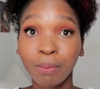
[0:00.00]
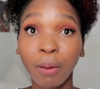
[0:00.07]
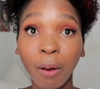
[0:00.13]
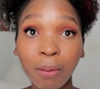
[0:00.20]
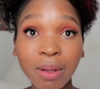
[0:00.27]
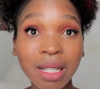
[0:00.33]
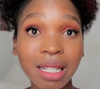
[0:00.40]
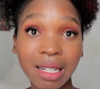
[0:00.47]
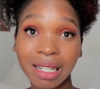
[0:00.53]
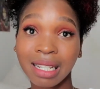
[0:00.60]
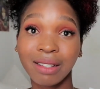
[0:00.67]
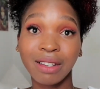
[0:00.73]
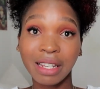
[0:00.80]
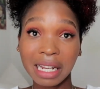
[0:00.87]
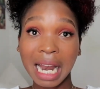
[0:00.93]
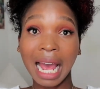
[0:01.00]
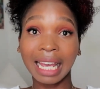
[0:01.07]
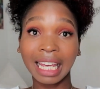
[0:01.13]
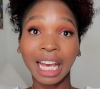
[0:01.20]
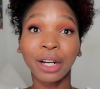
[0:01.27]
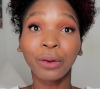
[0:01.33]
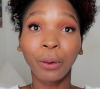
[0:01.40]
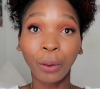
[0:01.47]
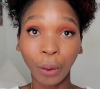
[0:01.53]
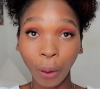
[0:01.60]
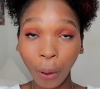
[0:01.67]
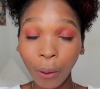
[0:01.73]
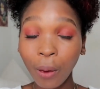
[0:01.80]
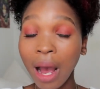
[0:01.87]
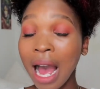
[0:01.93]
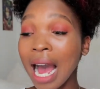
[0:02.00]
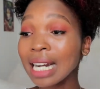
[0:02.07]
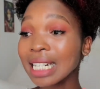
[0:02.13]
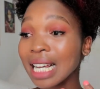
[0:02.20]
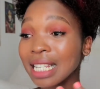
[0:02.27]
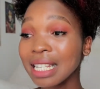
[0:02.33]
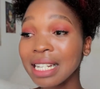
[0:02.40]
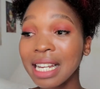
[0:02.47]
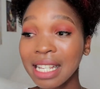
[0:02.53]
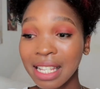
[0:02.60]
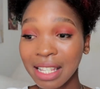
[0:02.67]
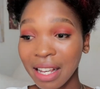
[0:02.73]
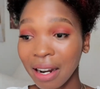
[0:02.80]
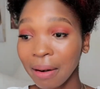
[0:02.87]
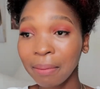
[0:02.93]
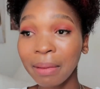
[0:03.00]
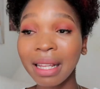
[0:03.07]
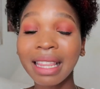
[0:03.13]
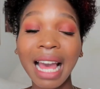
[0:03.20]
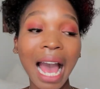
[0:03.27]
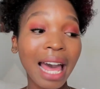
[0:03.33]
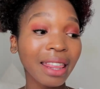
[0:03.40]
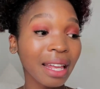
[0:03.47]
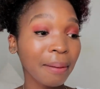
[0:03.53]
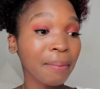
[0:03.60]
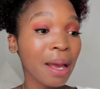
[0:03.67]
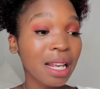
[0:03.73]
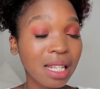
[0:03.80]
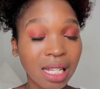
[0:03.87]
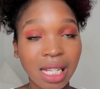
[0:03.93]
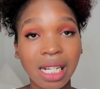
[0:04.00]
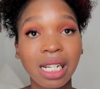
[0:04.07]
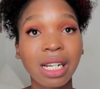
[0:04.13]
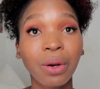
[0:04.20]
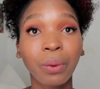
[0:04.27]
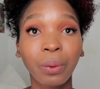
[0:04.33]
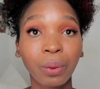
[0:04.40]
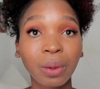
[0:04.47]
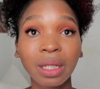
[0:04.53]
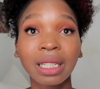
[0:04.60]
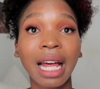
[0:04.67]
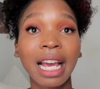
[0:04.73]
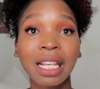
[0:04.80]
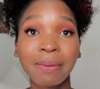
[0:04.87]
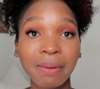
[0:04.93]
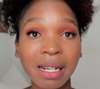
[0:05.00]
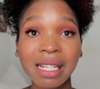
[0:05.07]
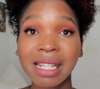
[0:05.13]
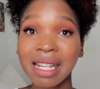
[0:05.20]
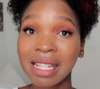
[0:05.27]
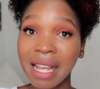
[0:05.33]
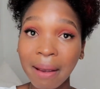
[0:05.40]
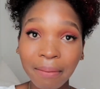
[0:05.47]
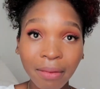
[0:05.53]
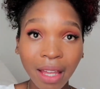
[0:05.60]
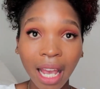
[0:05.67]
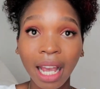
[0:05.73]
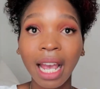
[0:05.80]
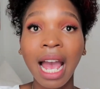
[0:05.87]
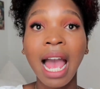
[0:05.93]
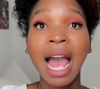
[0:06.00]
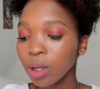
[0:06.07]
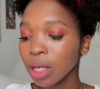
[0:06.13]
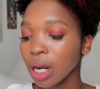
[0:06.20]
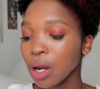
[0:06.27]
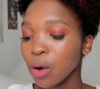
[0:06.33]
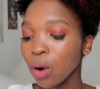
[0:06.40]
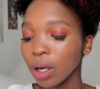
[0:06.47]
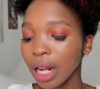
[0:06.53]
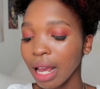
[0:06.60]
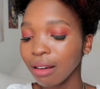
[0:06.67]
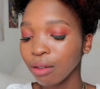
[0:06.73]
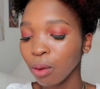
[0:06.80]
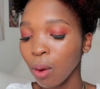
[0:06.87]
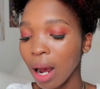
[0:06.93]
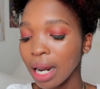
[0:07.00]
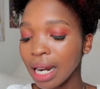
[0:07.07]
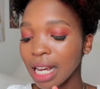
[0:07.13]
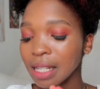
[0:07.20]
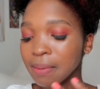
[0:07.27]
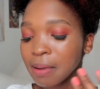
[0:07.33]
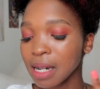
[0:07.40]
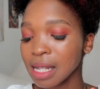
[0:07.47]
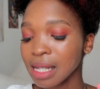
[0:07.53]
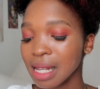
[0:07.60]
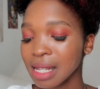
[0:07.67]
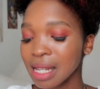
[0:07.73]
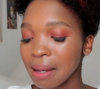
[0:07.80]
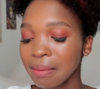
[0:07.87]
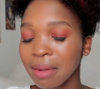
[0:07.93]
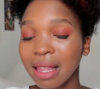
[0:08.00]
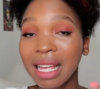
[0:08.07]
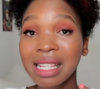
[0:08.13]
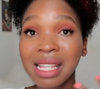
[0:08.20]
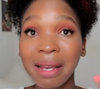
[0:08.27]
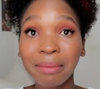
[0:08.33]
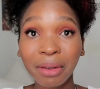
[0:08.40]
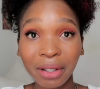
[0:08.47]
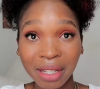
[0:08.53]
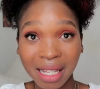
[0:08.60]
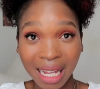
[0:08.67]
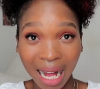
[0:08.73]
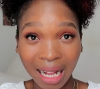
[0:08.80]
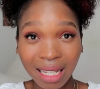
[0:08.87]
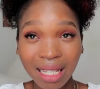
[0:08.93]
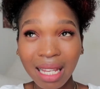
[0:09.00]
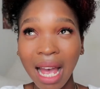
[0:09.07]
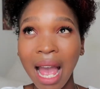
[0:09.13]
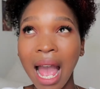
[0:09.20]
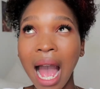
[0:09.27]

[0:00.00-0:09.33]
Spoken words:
boobs like can grow doesn't necessarily mean the other person will experience the same thing. Not everyone experiences the same results.